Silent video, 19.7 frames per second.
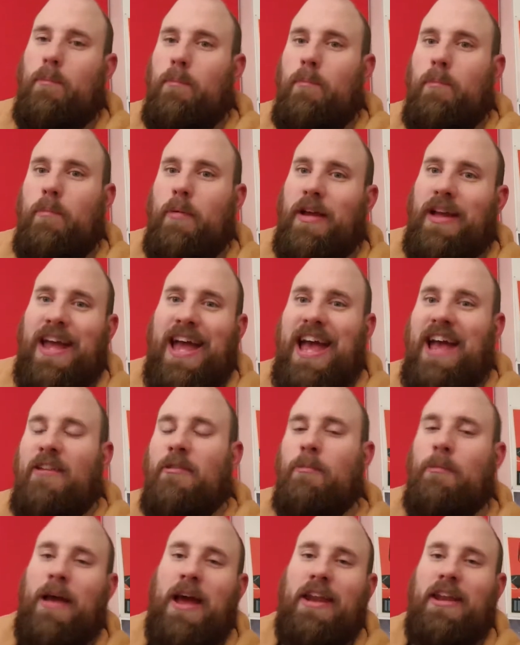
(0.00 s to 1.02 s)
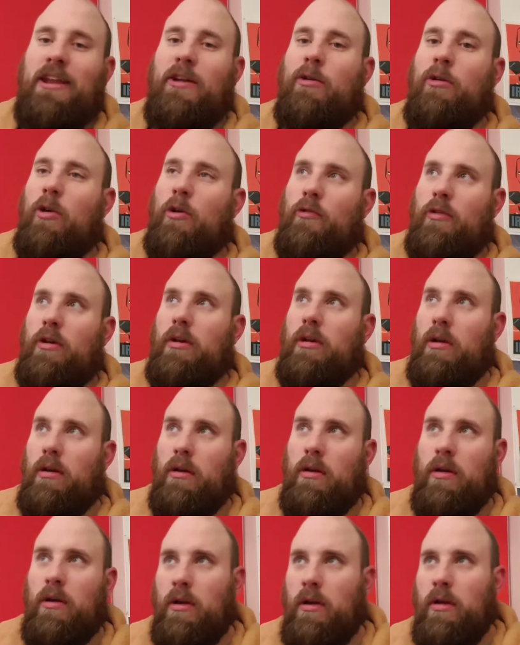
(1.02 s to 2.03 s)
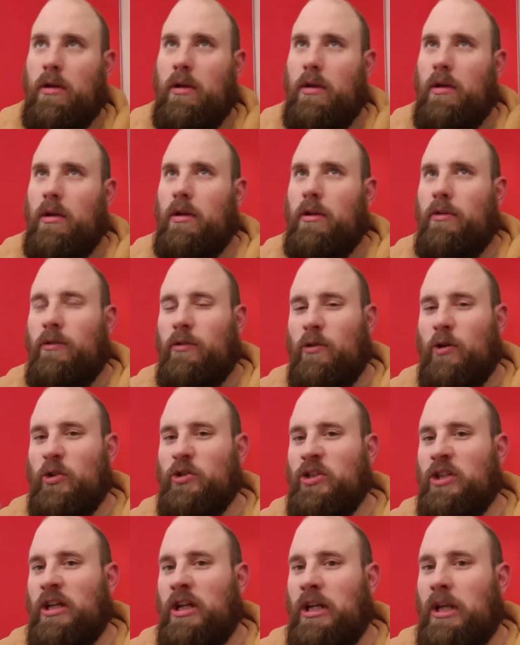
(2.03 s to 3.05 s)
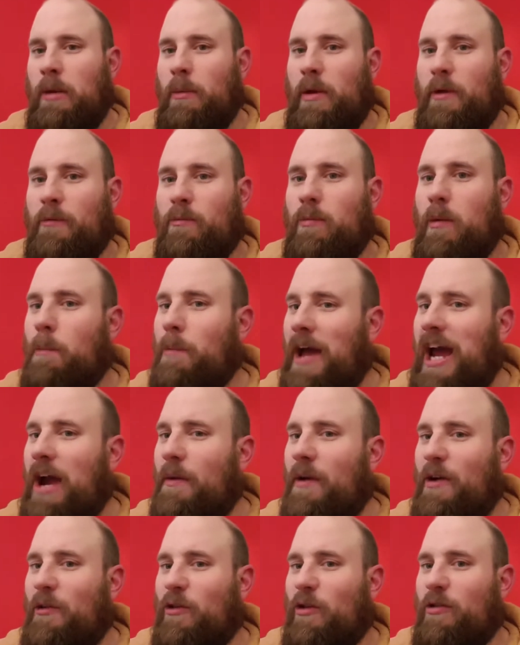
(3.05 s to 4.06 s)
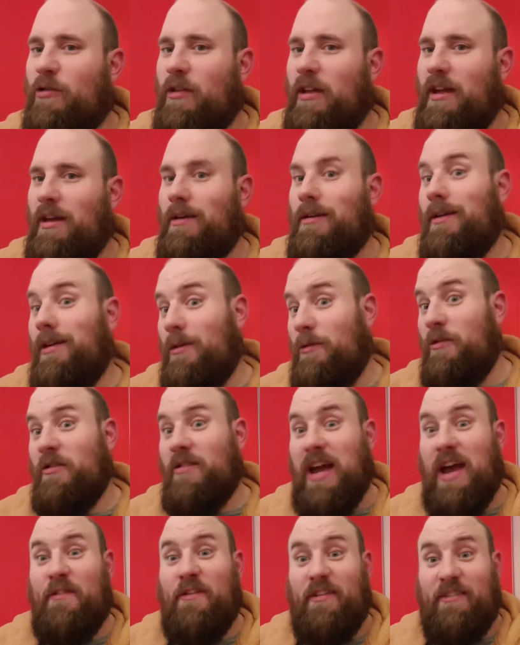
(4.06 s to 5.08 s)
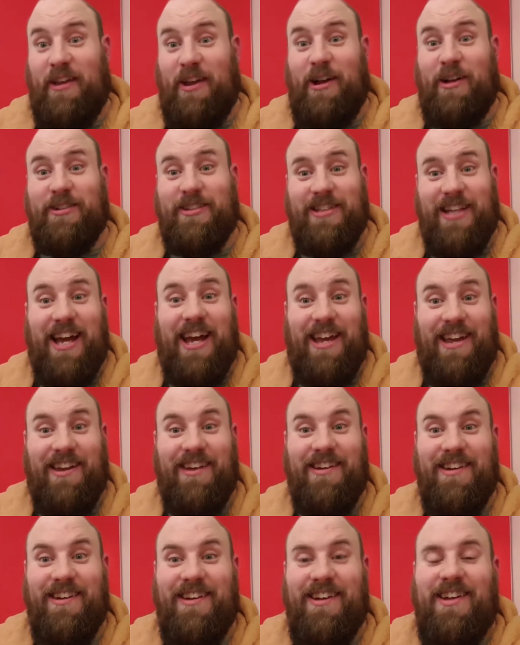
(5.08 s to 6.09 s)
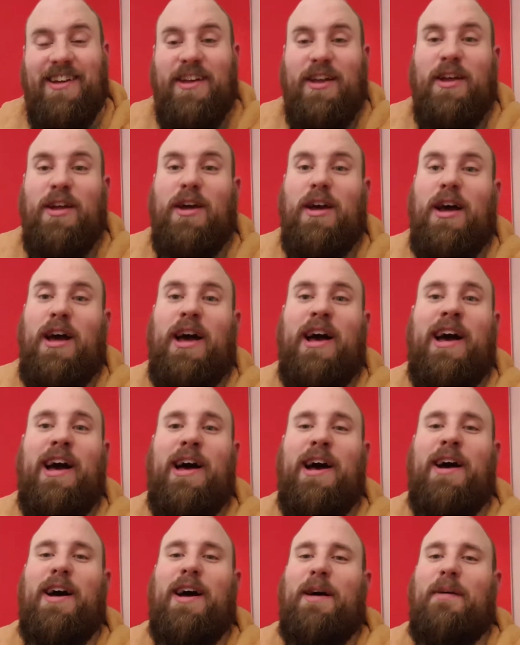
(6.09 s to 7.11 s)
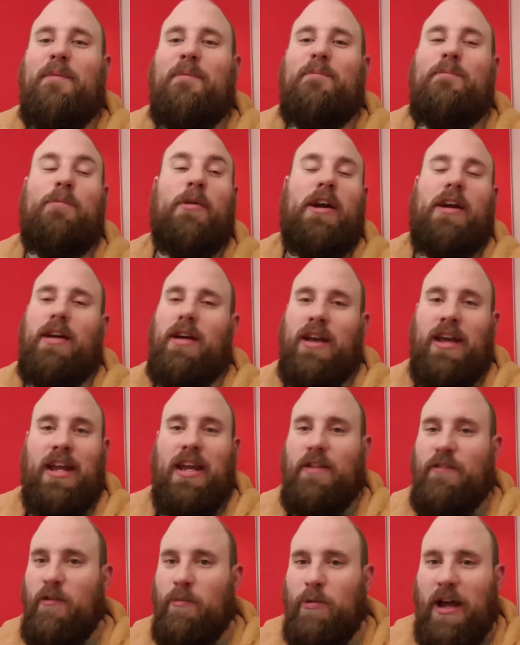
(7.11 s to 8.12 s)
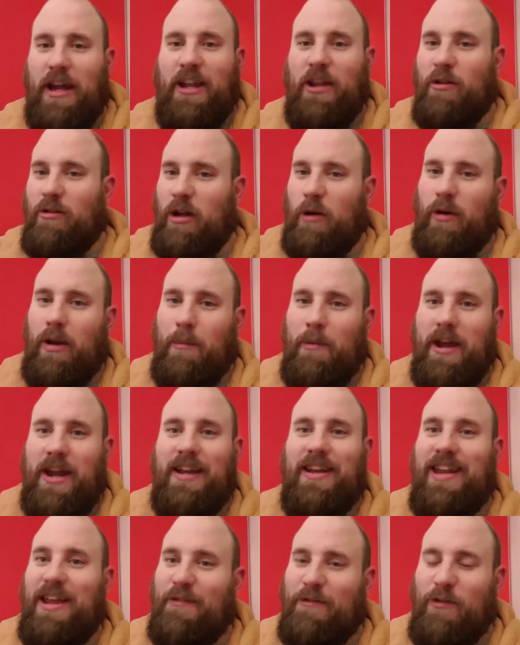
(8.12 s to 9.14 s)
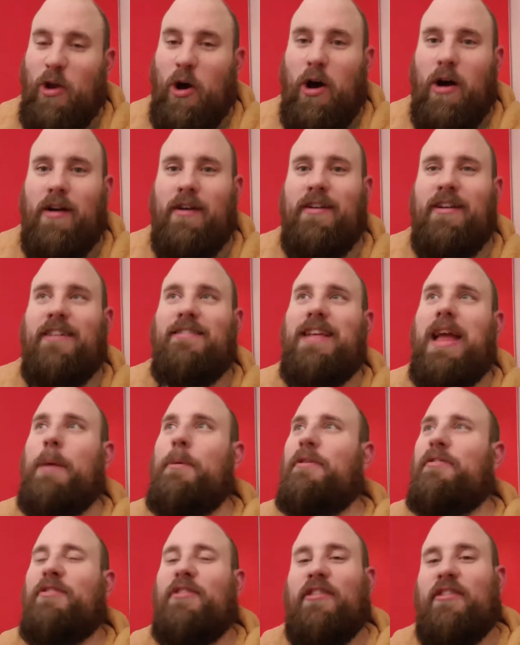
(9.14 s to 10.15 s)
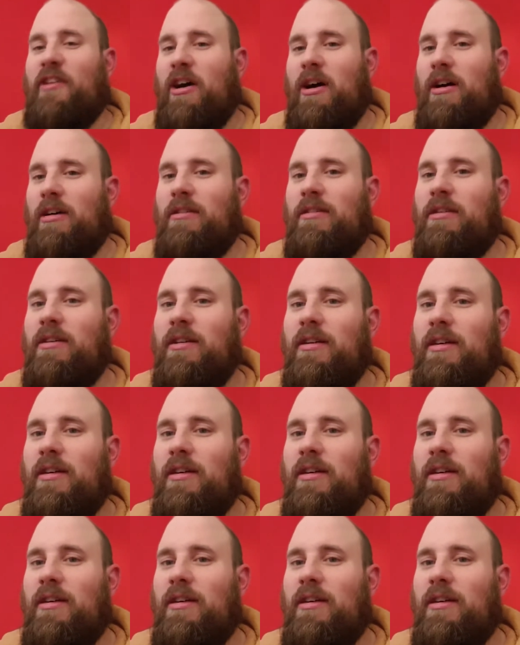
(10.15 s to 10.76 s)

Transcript: big ass baddie who looks like a dodgy enemy from a Power Rangers thing with the graphics they are today. But again, if you played it, you know what I mean. If not, his name is Dasan.